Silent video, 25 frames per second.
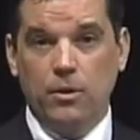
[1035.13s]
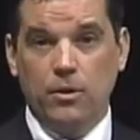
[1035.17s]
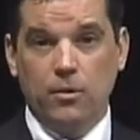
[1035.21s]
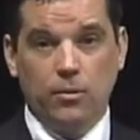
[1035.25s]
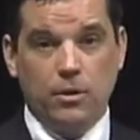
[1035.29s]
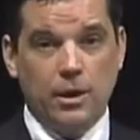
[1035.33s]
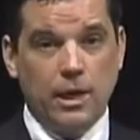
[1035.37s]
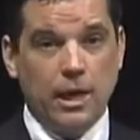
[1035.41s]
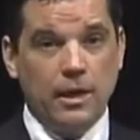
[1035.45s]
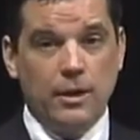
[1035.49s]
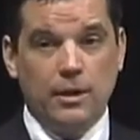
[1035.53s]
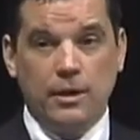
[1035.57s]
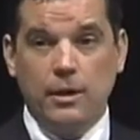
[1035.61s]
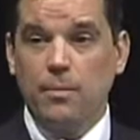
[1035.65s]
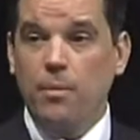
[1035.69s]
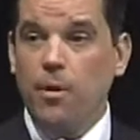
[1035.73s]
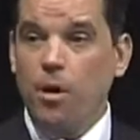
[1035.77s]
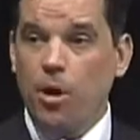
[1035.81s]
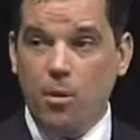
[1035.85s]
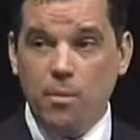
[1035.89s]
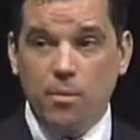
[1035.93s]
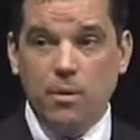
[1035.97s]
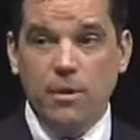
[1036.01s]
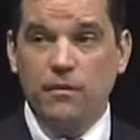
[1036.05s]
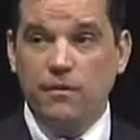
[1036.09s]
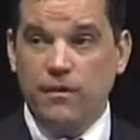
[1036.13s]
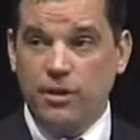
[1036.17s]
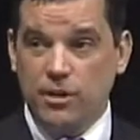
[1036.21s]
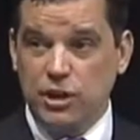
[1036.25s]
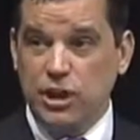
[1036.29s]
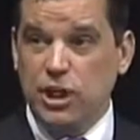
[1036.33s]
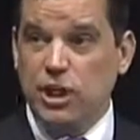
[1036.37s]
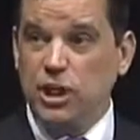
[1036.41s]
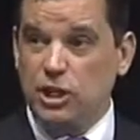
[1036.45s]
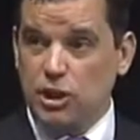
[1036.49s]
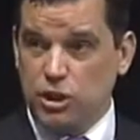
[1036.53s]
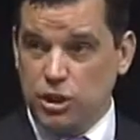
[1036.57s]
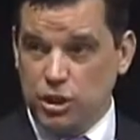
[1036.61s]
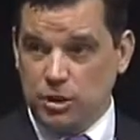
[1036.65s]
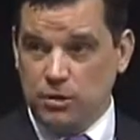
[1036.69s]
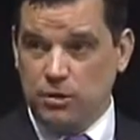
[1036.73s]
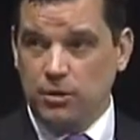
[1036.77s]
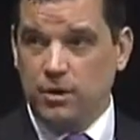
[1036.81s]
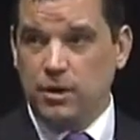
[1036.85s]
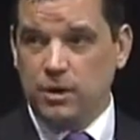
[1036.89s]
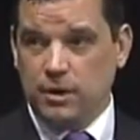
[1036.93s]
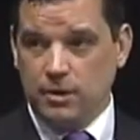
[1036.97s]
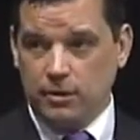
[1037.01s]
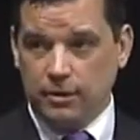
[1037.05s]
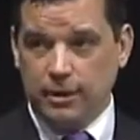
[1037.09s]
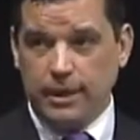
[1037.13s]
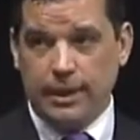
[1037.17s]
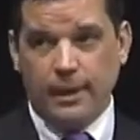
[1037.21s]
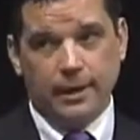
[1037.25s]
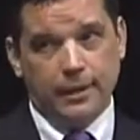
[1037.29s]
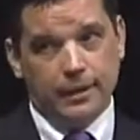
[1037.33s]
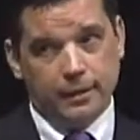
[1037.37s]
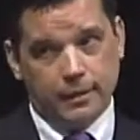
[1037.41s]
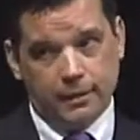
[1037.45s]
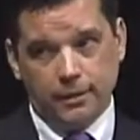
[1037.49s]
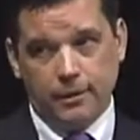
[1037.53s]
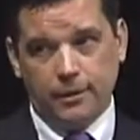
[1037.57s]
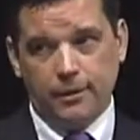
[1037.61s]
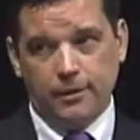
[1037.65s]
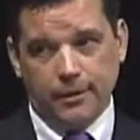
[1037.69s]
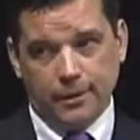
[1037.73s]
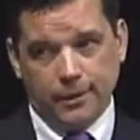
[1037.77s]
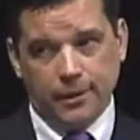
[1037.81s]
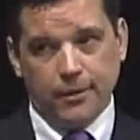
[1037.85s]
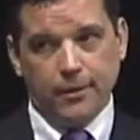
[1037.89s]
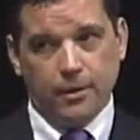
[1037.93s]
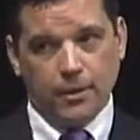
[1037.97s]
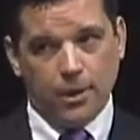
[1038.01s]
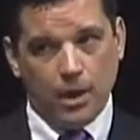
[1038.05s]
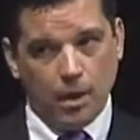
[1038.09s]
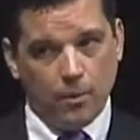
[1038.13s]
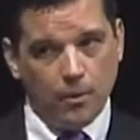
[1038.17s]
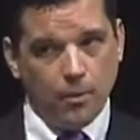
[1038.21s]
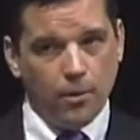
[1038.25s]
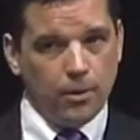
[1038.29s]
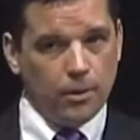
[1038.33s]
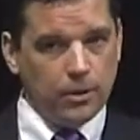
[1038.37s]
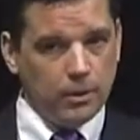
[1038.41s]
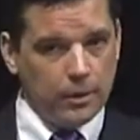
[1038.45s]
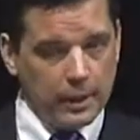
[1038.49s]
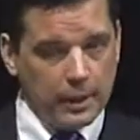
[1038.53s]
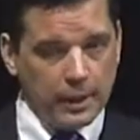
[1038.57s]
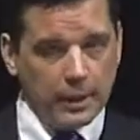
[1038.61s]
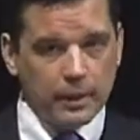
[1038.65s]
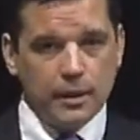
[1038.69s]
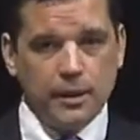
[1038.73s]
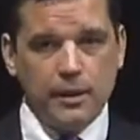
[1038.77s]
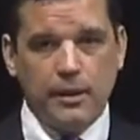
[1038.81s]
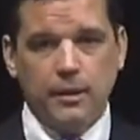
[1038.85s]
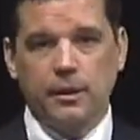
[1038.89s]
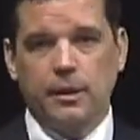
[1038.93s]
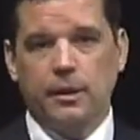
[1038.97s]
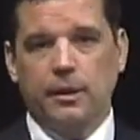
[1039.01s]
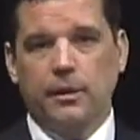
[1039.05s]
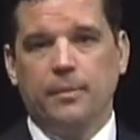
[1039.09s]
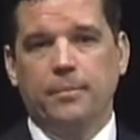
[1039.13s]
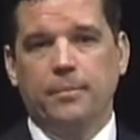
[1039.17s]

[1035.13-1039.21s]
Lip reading: The Rhode Island Department of Education also has a lot more links